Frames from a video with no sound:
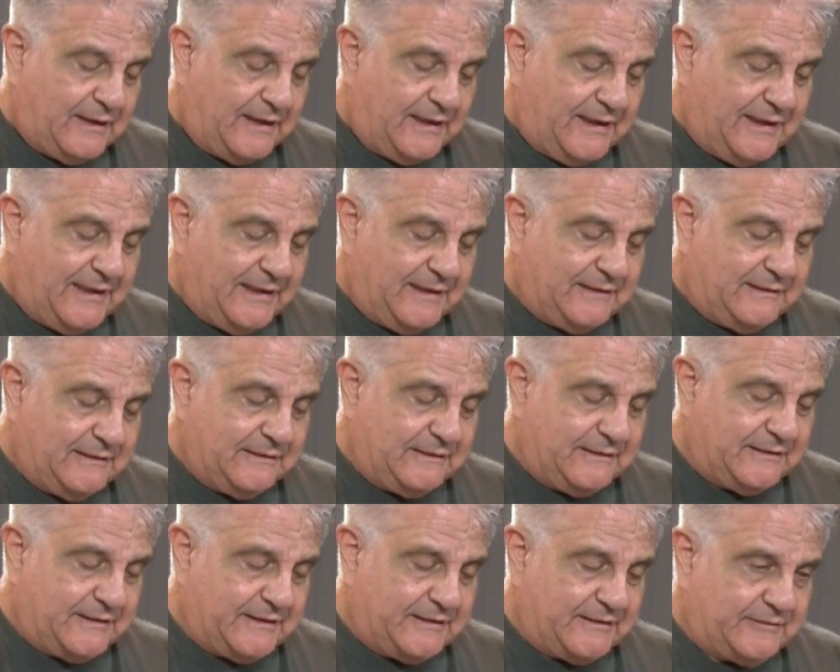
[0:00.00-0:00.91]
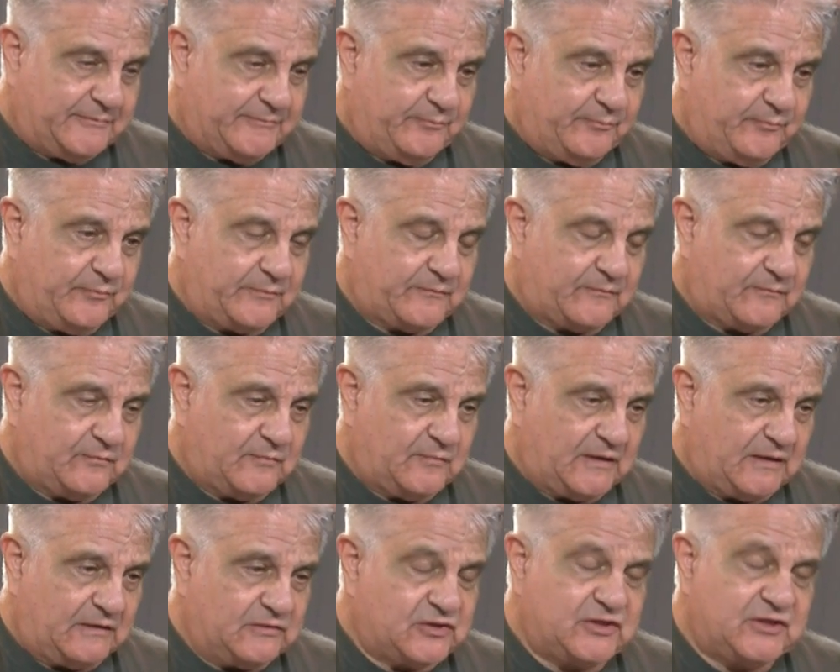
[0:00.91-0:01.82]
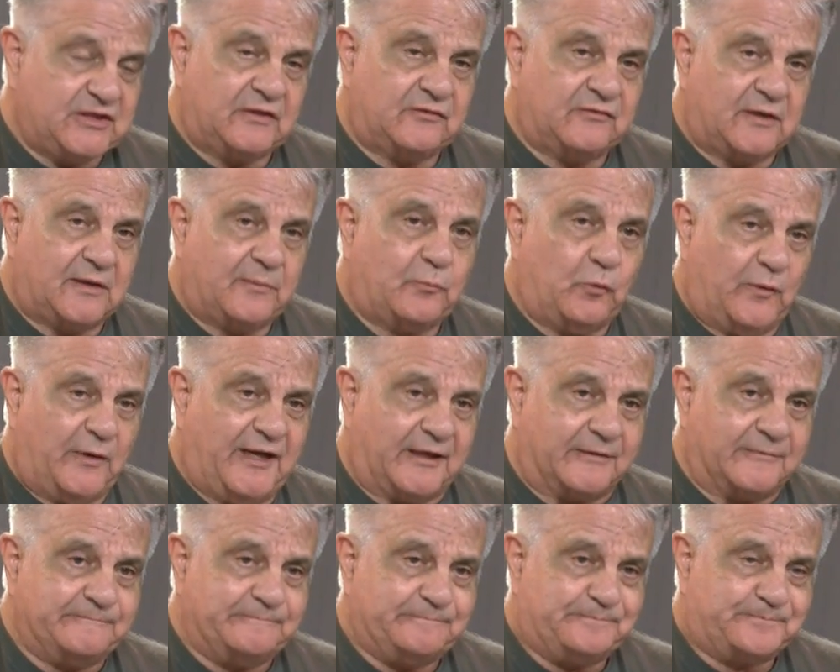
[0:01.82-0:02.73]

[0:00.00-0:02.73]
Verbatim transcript: and uh, she ended up winning.